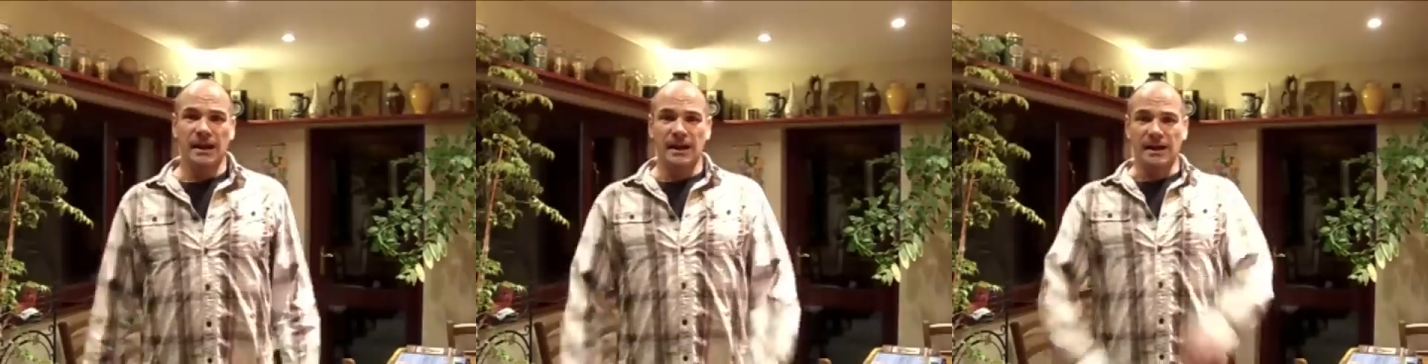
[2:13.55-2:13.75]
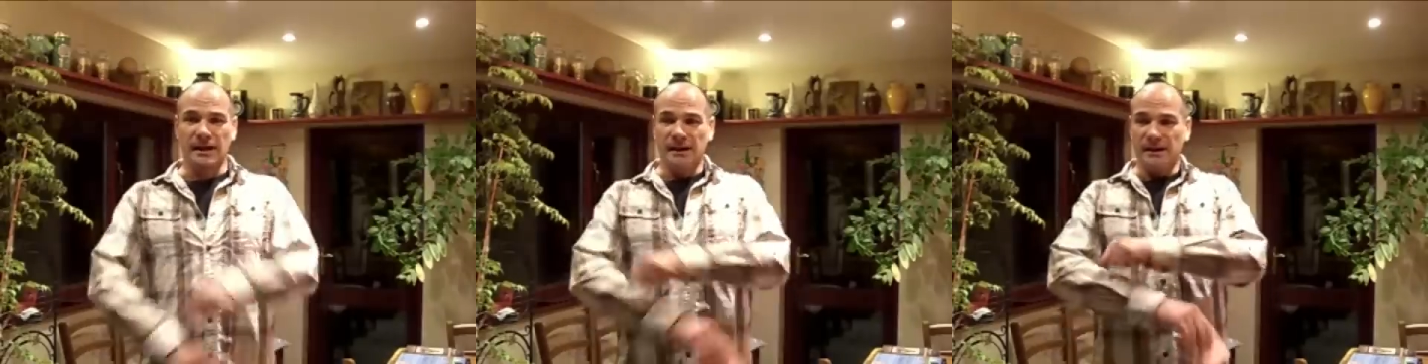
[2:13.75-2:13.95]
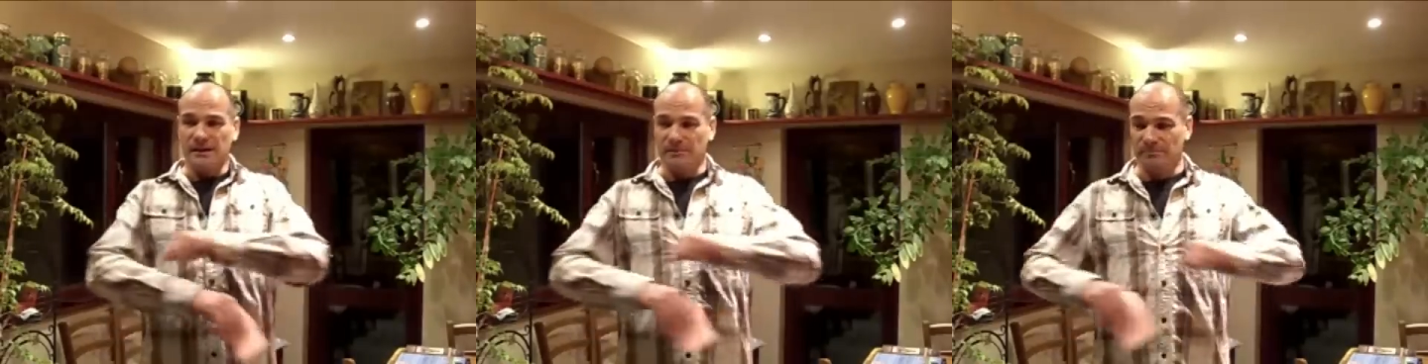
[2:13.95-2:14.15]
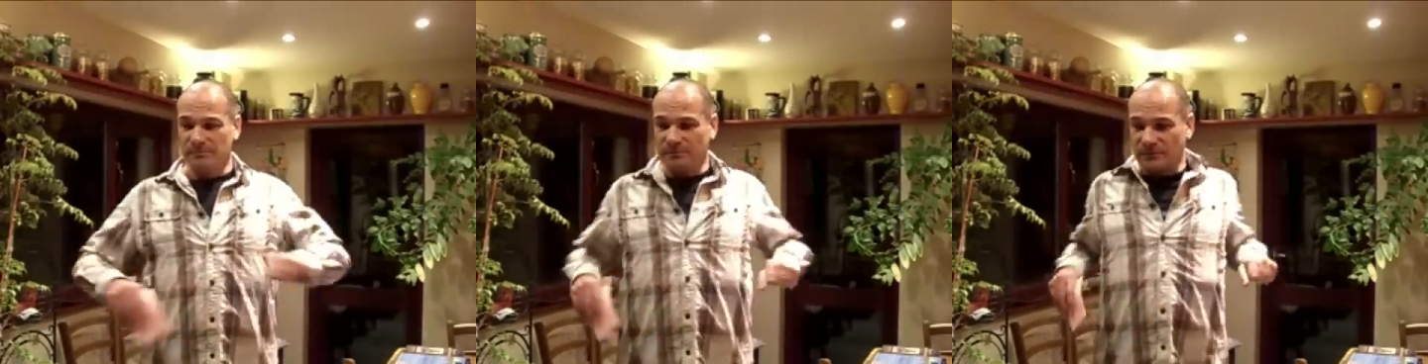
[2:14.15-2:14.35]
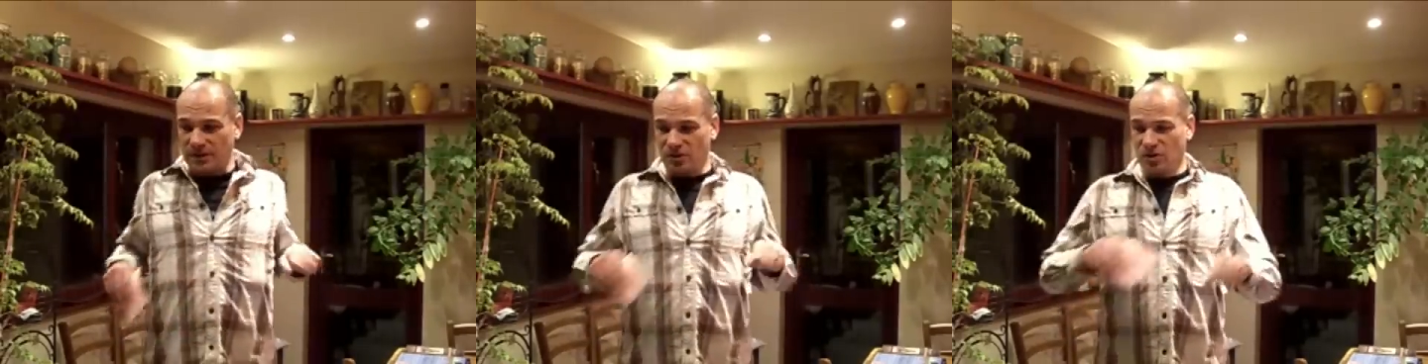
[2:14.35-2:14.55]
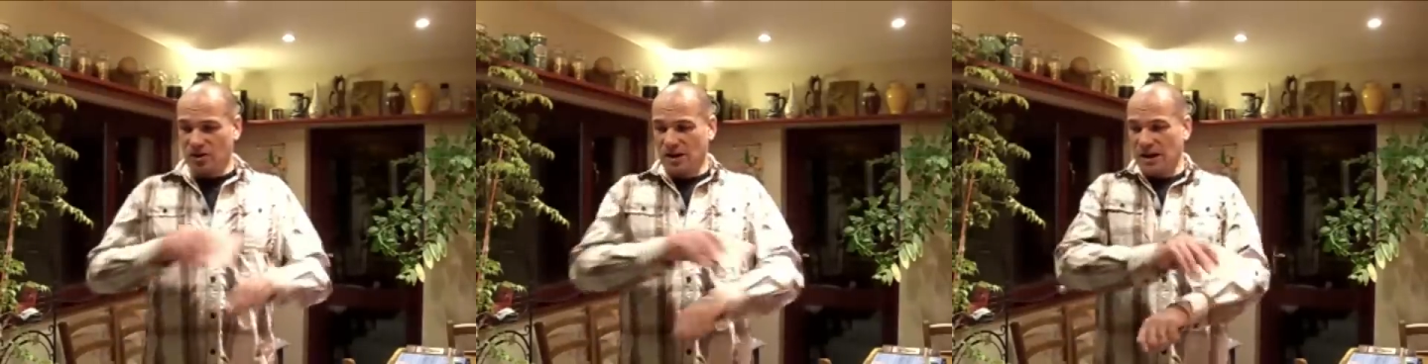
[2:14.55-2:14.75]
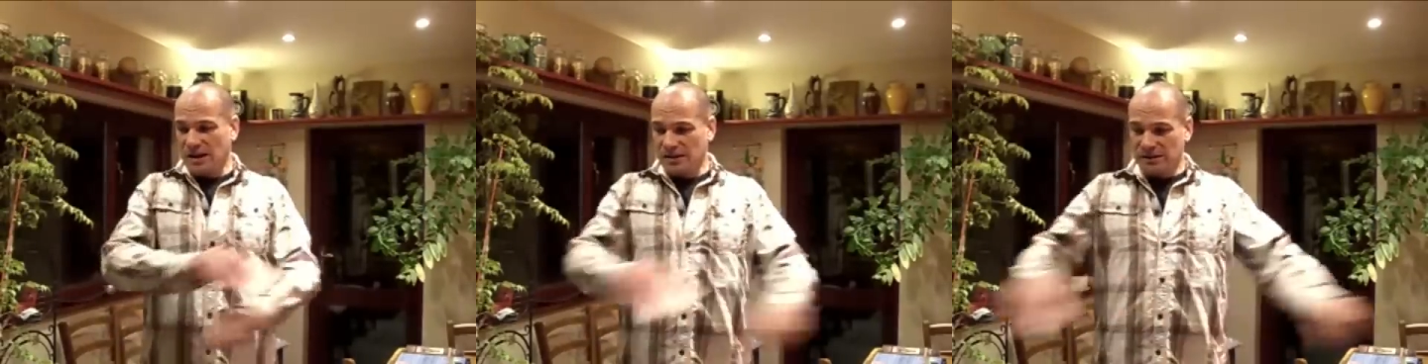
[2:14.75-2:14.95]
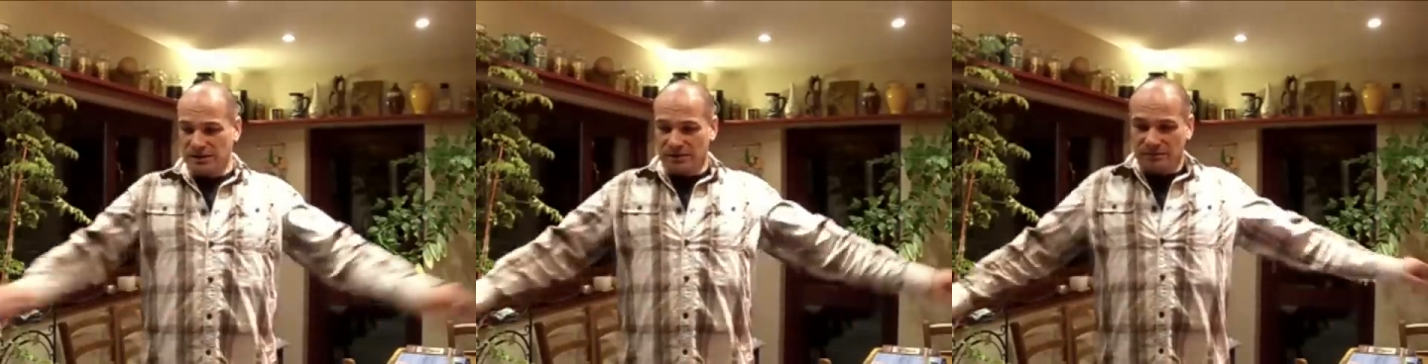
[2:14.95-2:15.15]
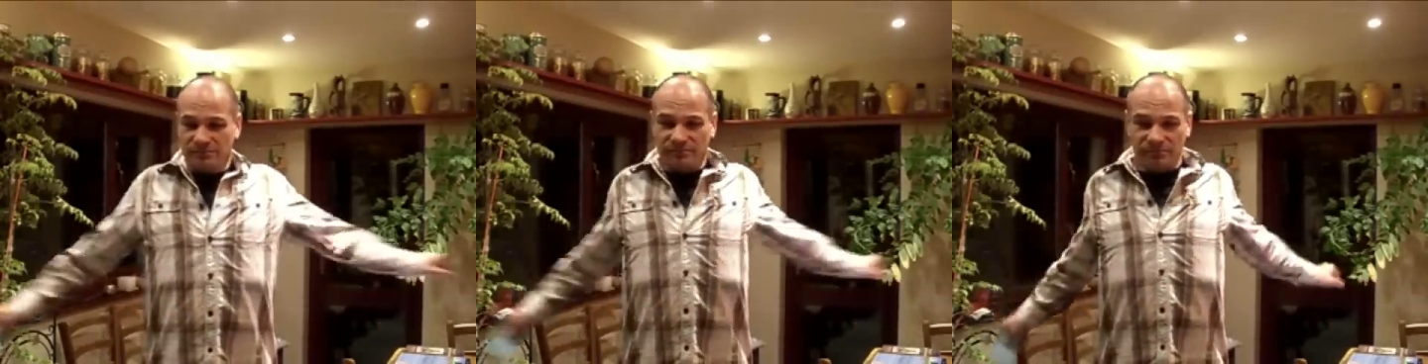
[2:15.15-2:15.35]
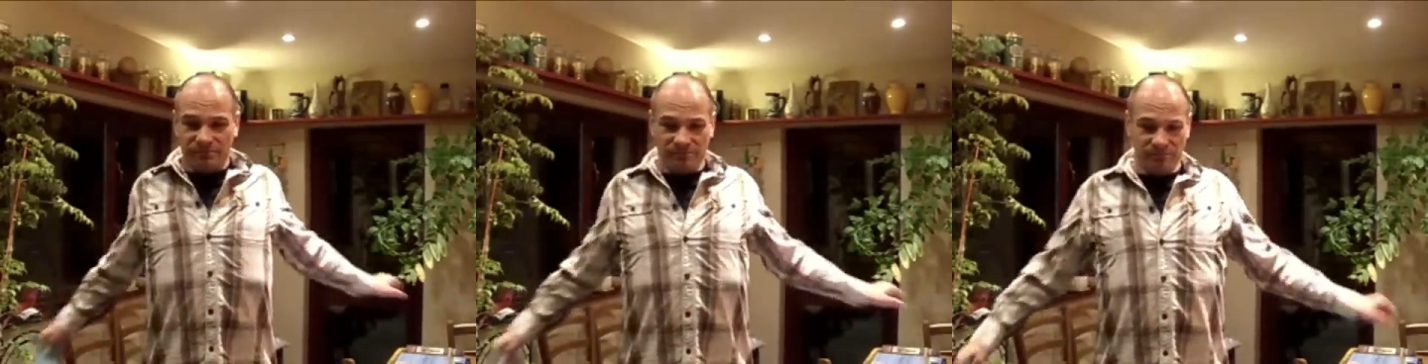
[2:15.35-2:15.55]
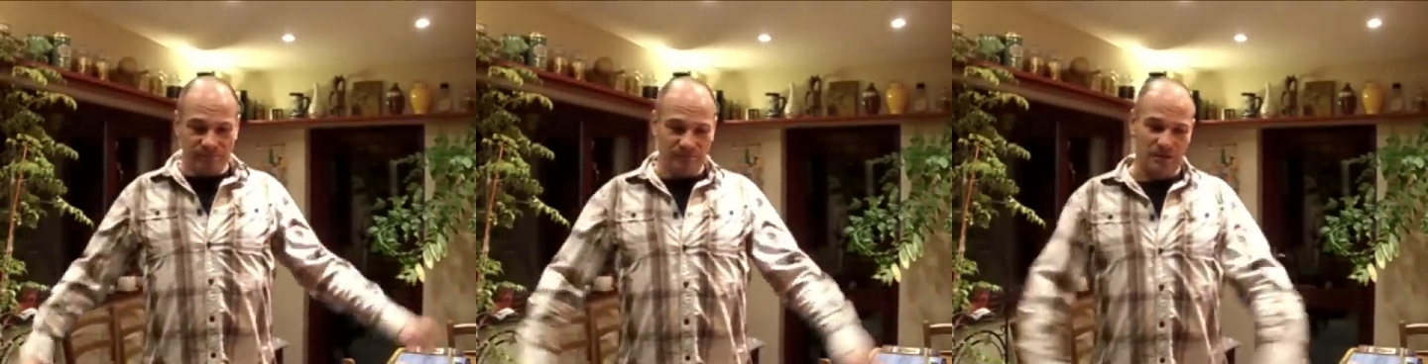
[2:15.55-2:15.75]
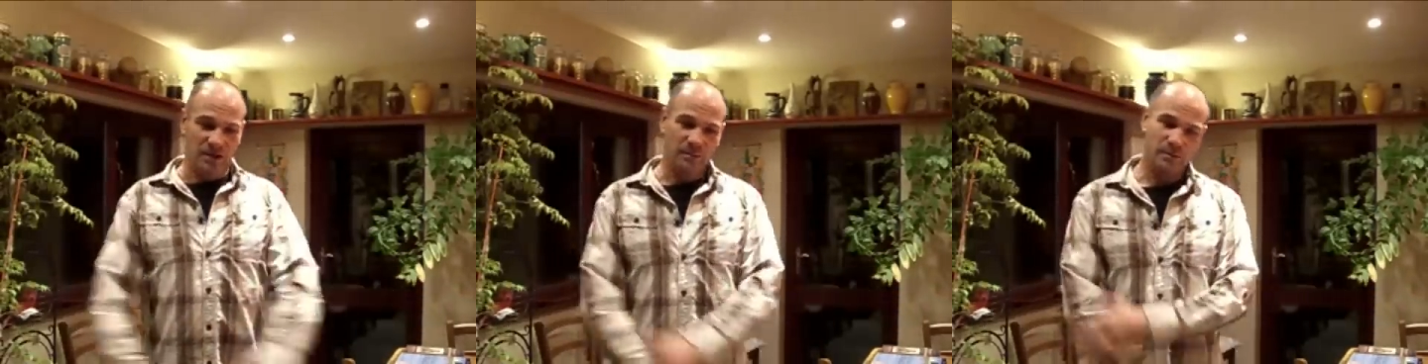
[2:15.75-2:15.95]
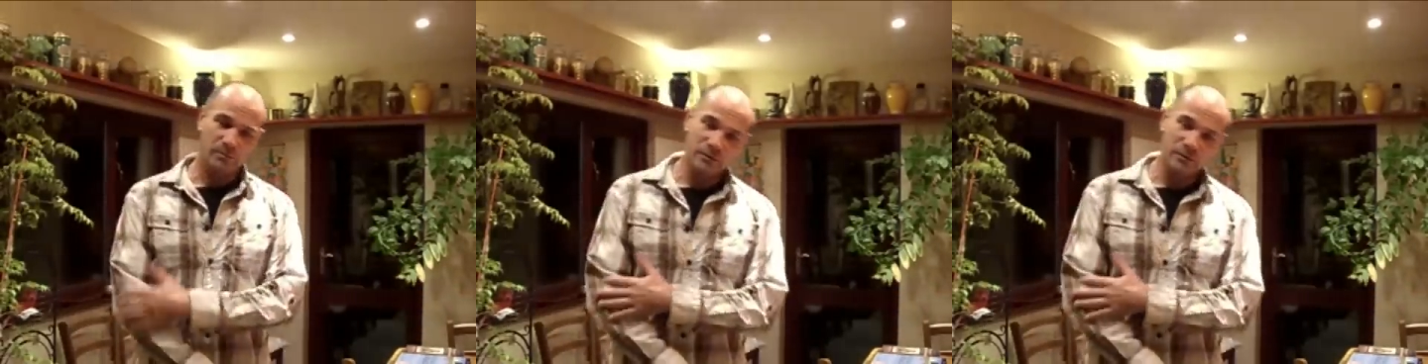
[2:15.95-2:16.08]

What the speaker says: the chest, maybe